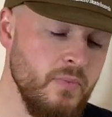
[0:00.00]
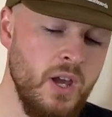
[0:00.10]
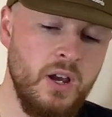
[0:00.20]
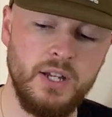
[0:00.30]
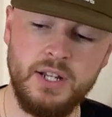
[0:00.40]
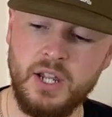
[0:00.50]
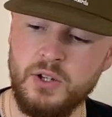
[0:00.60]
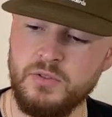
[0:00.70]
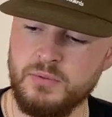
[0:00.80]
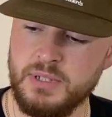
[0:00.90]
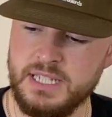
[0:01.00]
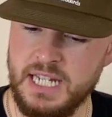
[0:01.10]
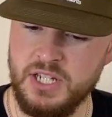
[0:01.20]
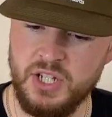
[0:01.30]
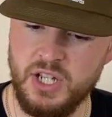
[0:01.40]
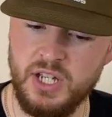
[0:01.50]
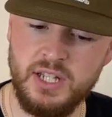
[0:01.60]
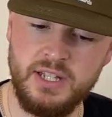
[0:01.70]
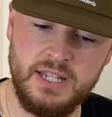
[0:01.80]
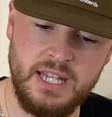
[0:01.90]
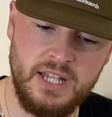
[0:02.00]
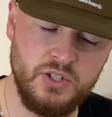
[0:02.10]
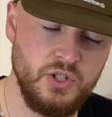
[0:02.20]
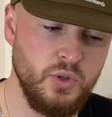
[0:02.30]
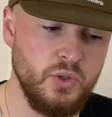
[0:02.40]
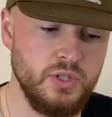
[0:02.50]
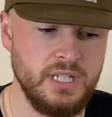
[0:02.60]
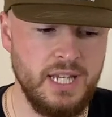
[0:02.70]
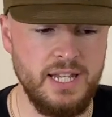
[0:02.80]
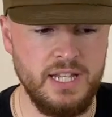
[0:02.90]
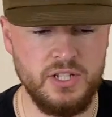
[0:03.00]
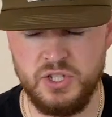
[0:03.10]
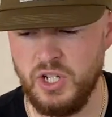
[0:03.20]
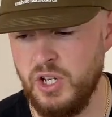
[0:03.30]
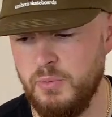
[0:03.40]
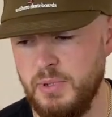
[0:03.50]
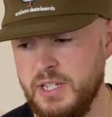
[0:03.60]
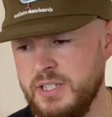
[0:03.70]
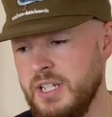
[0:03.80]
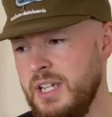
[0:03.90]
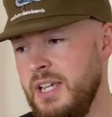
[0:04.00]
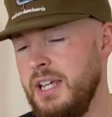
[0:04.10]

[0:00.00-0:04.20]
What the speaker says: I'm going to go from the t-shirt, then the shorts, and then the shirt, because